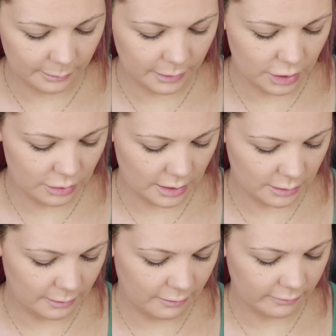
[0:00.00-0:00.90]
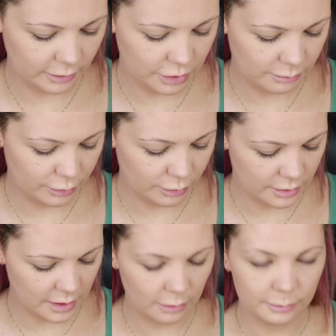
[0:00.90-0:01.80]
I'm going to use this Be Revolution Pro
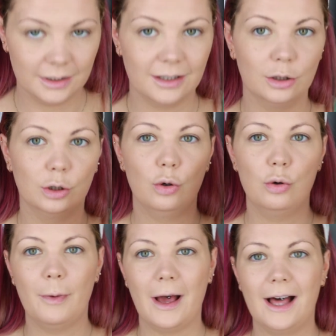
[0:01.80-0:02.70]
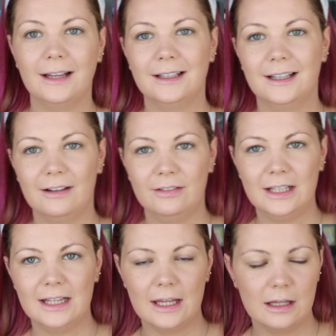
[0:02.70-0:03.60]
Sculpting Glow Palette. I
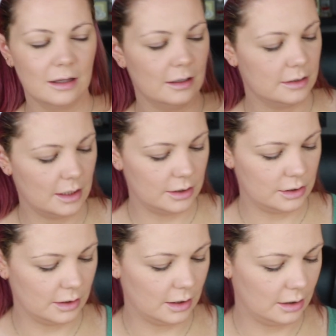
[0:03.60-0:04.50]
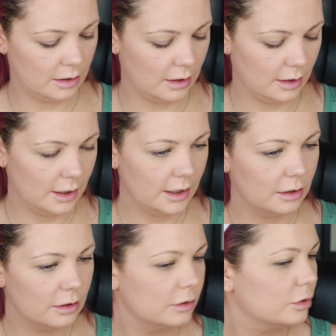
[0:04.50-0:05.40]
really like this actually. I
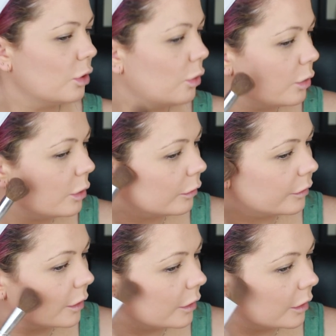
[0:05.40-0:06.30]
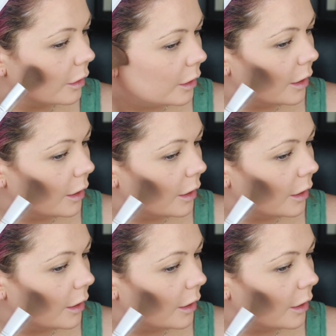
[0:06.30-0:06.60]
like the tone of the